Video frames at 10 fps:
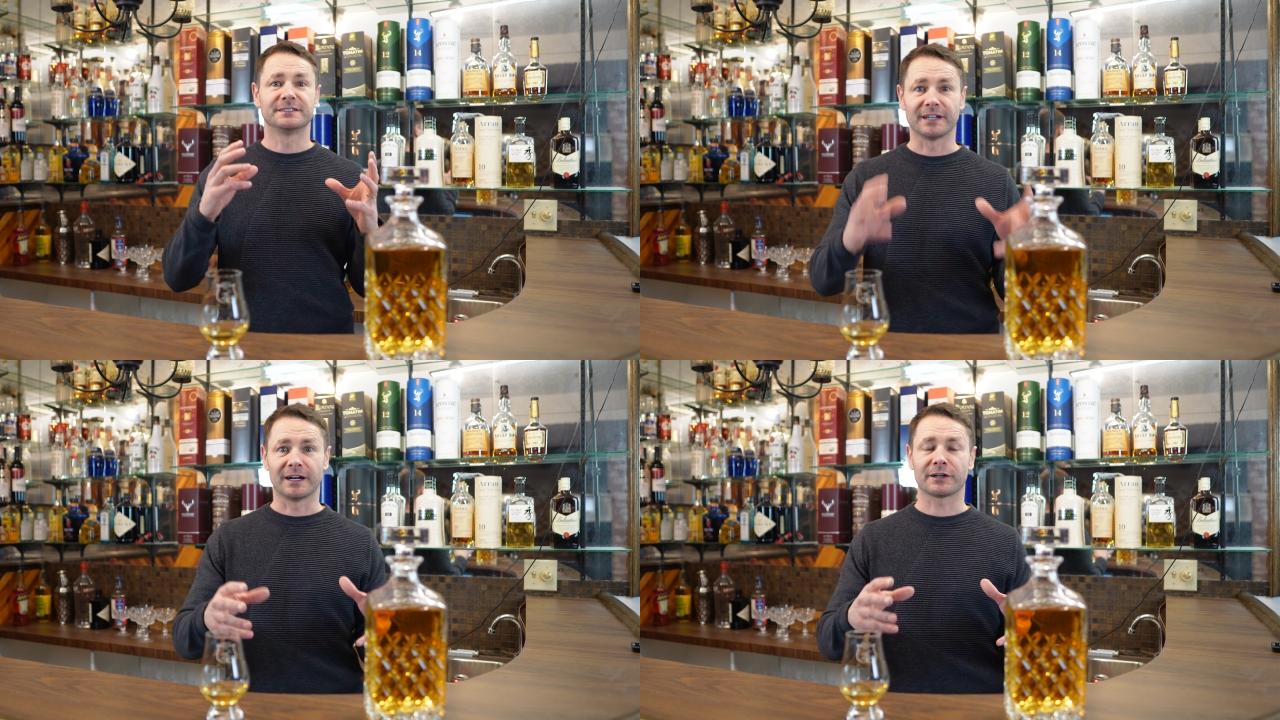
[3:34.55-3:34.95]

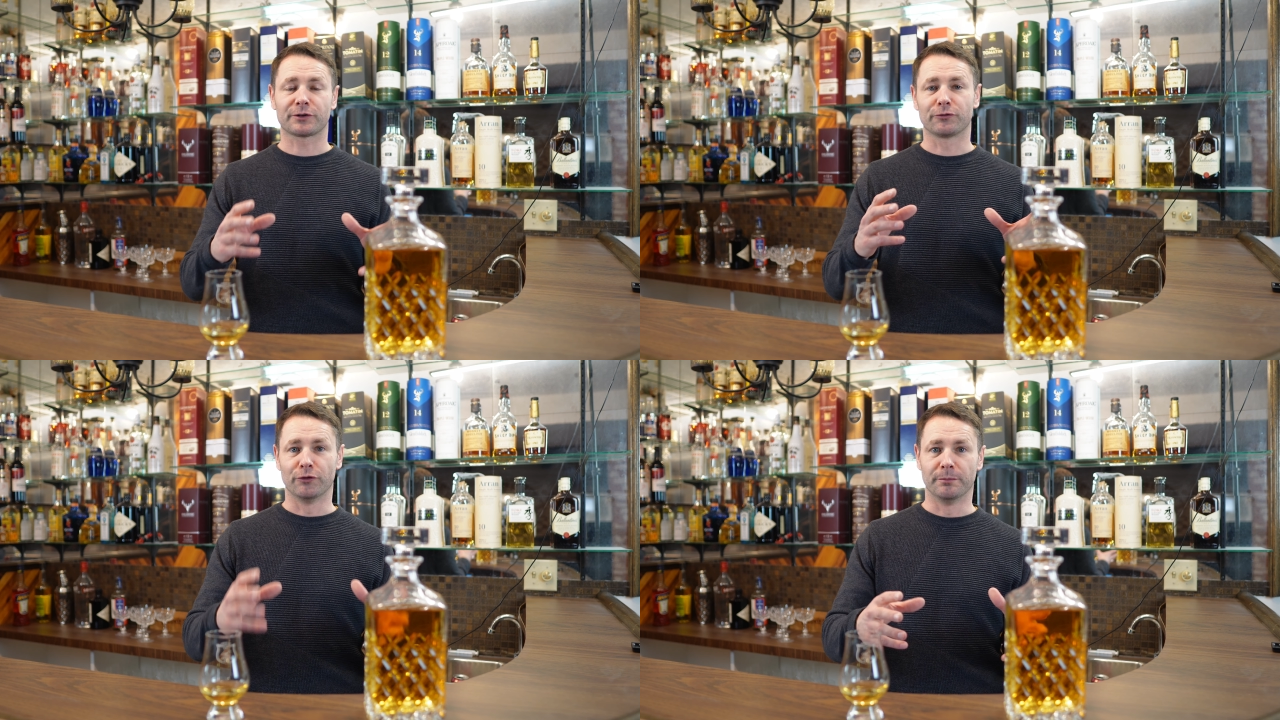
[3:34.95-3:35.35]

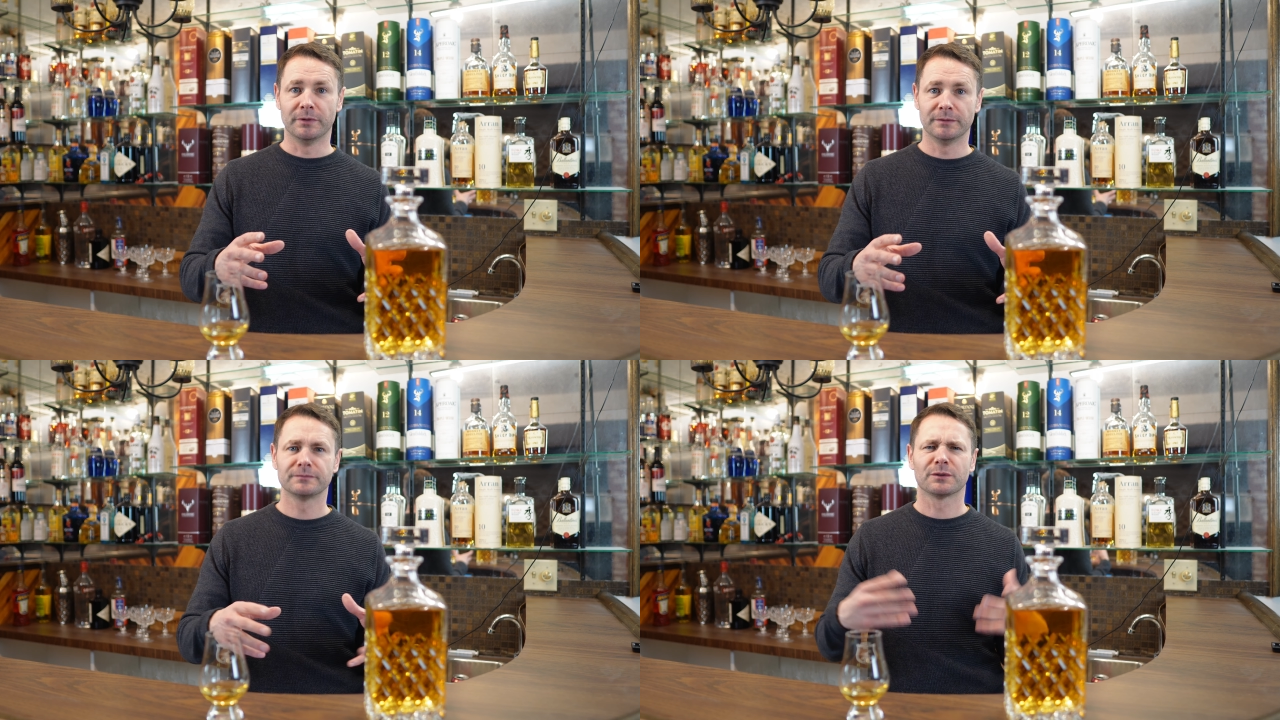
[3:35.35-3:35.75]
dark
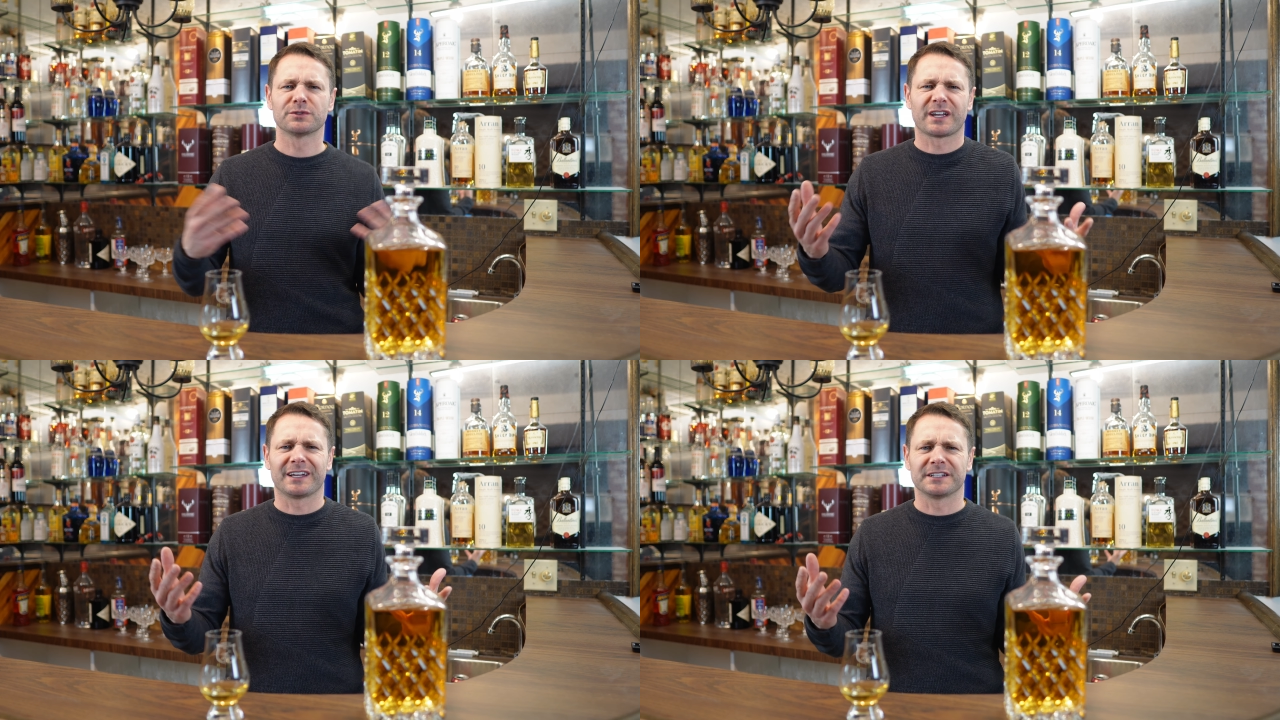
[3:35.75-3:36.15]
room,
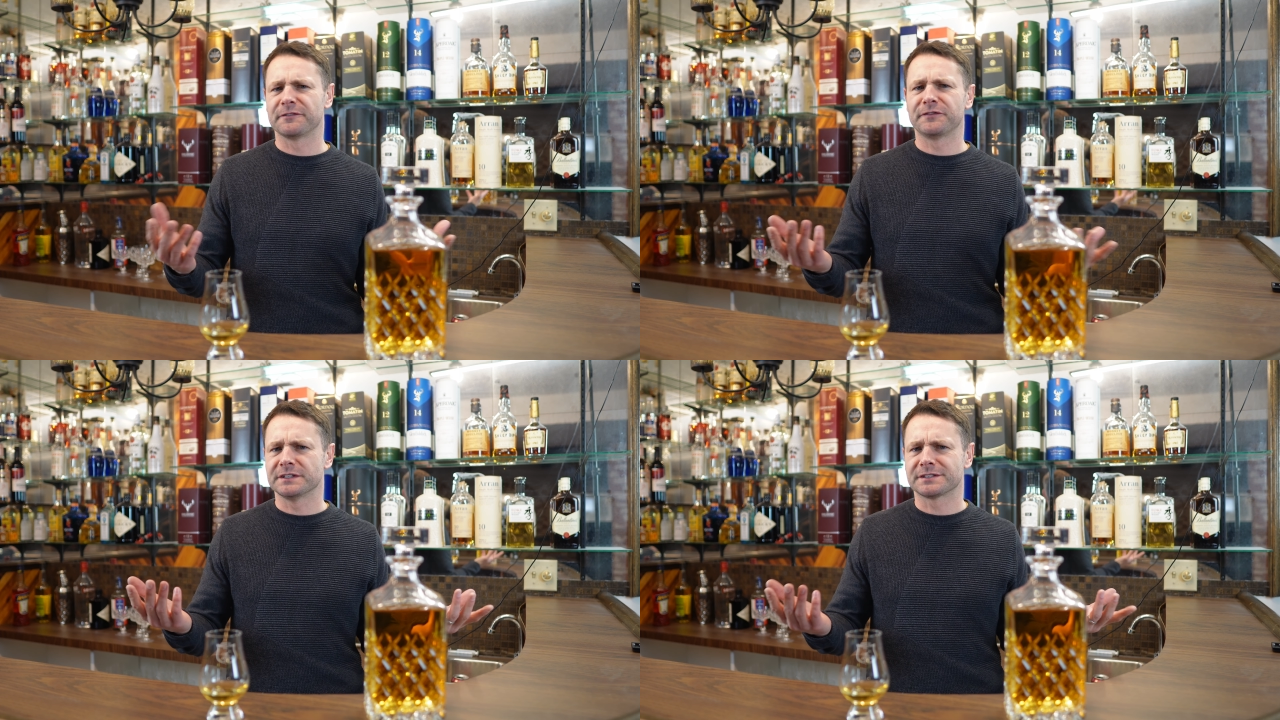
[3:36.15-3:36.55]
which kind of
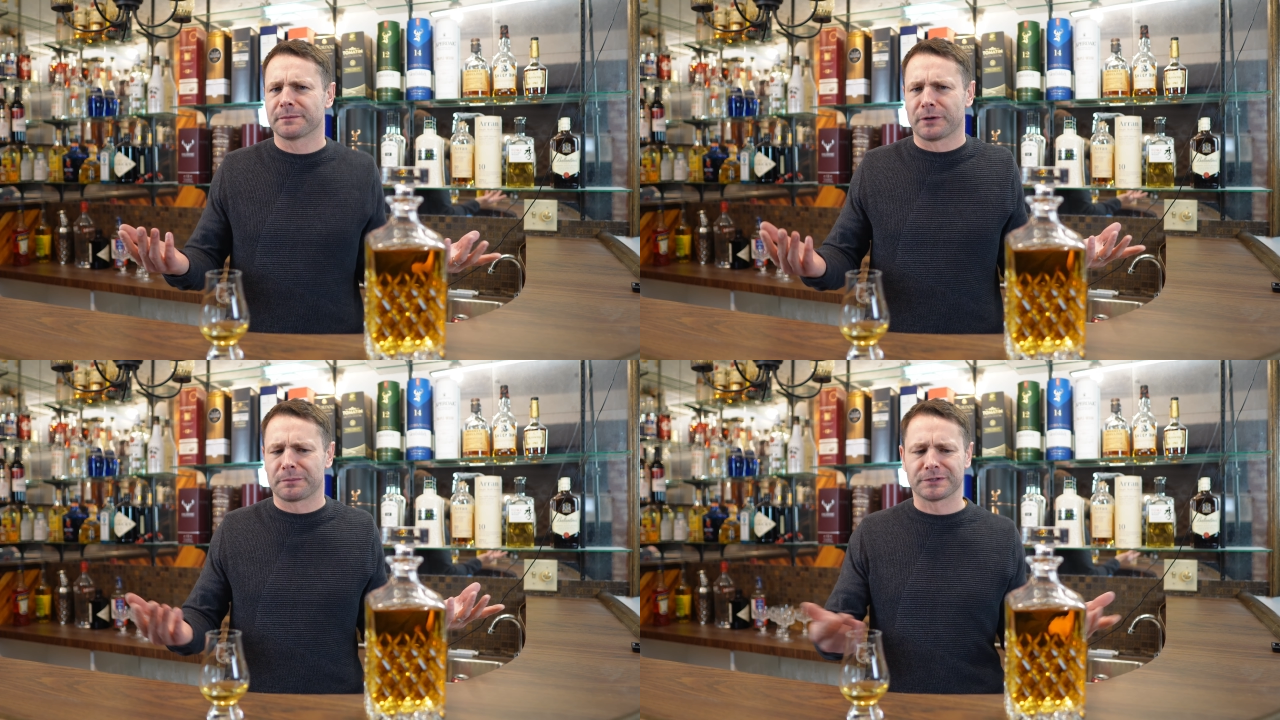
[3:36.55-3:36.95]
defeats the
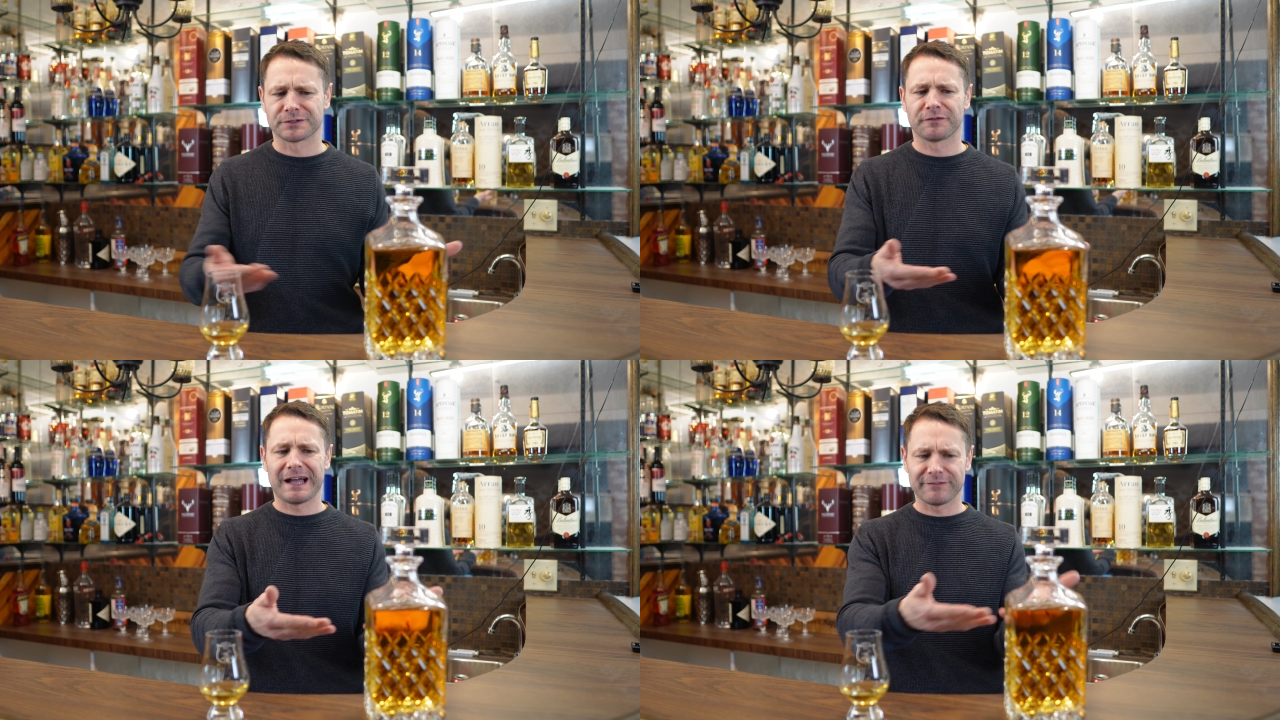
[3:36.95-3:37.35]
purpose
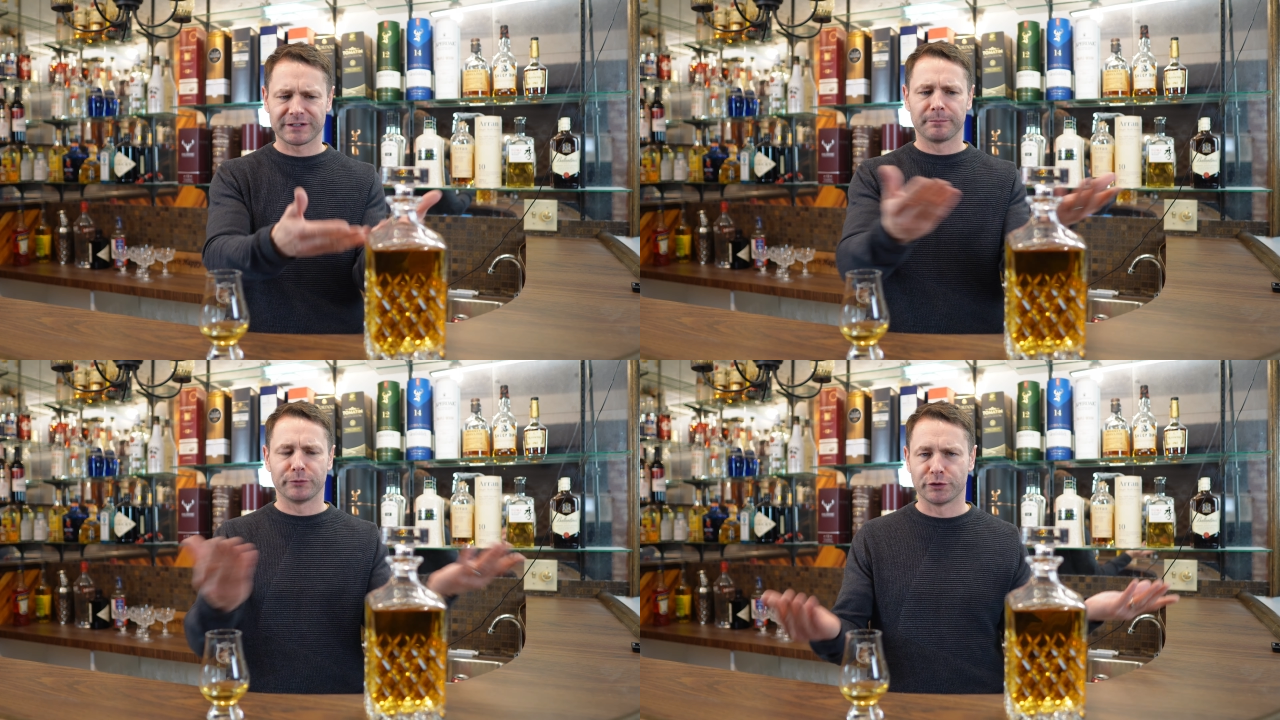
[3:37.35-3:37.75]
of
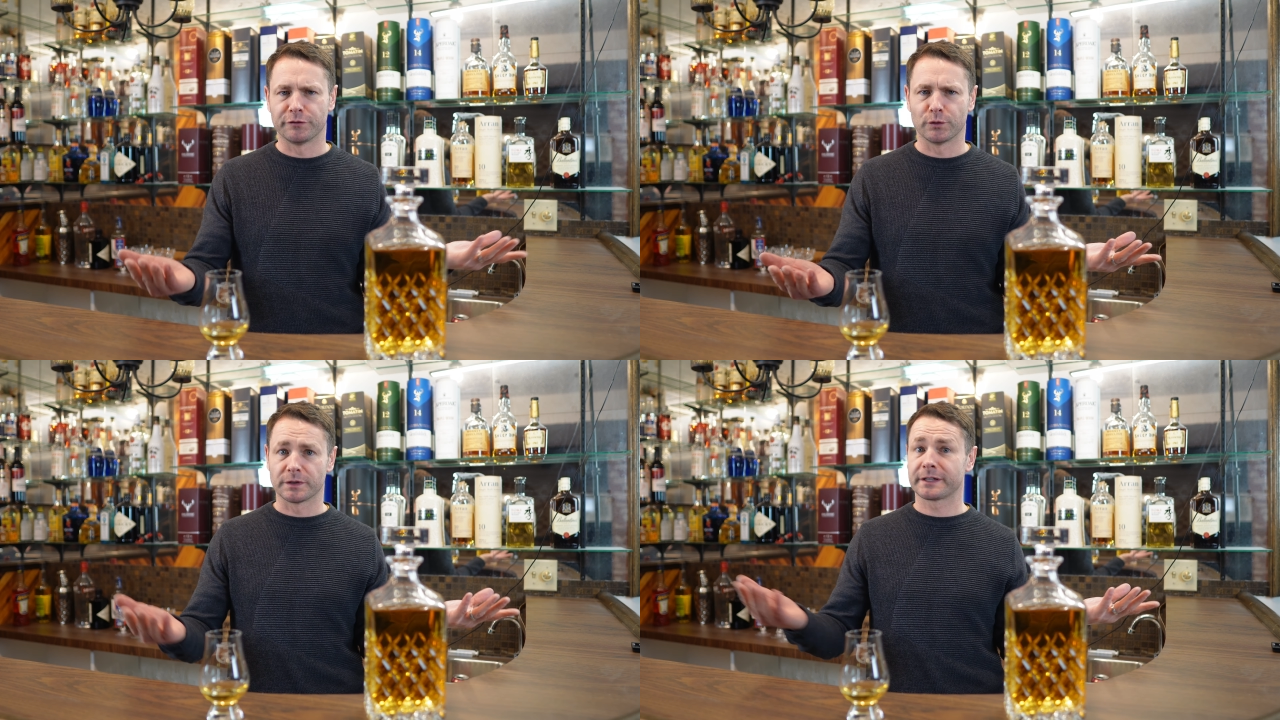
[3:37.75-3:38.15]
having a
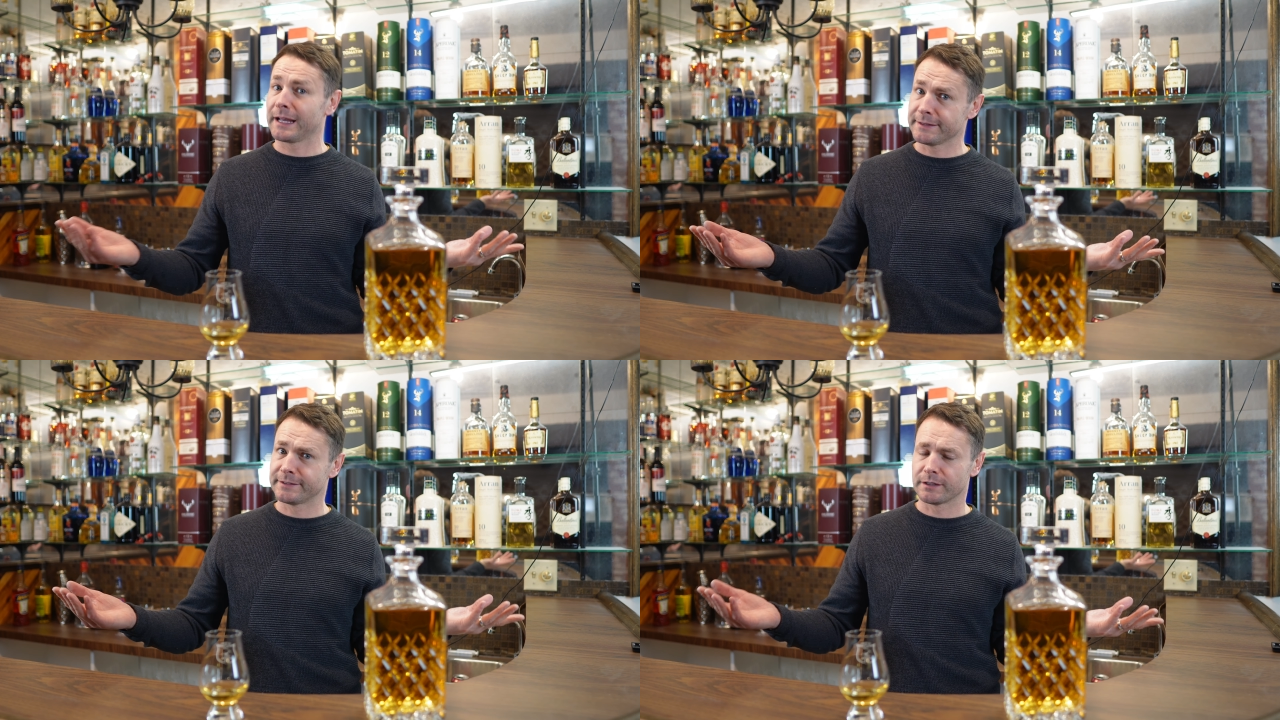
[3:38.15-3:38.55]
beautiful
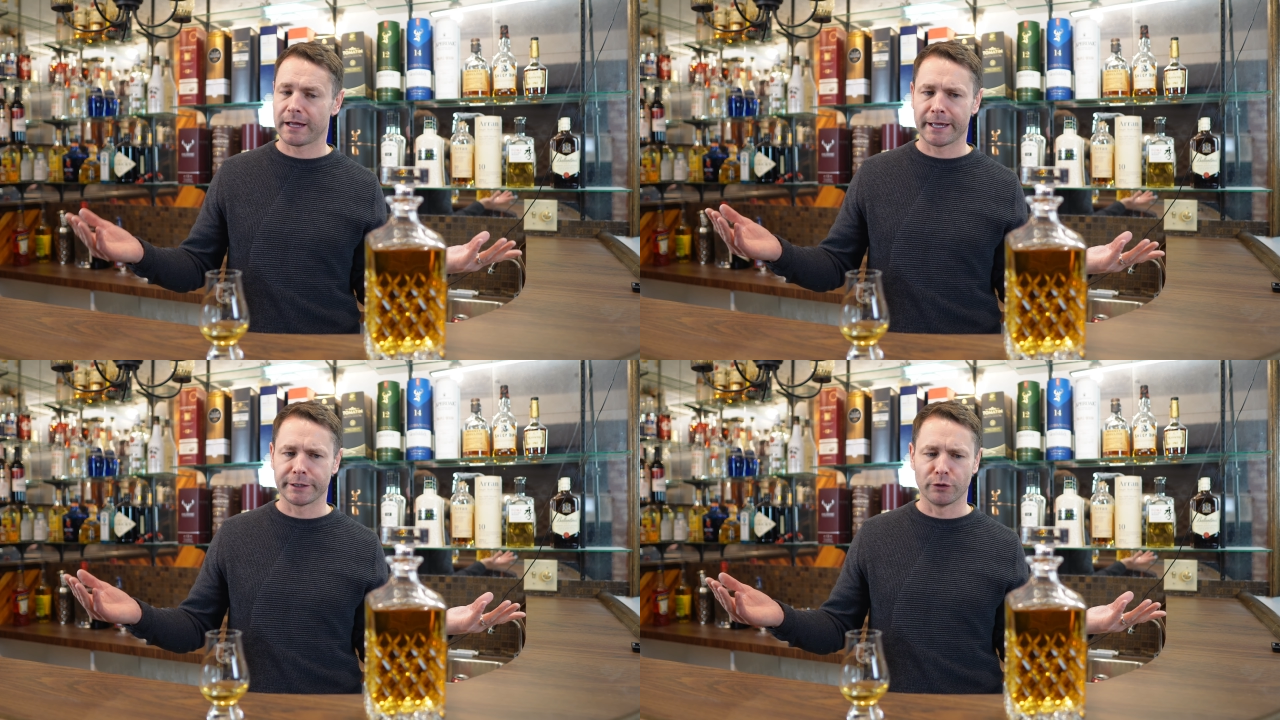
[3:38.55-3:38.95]
decanter, I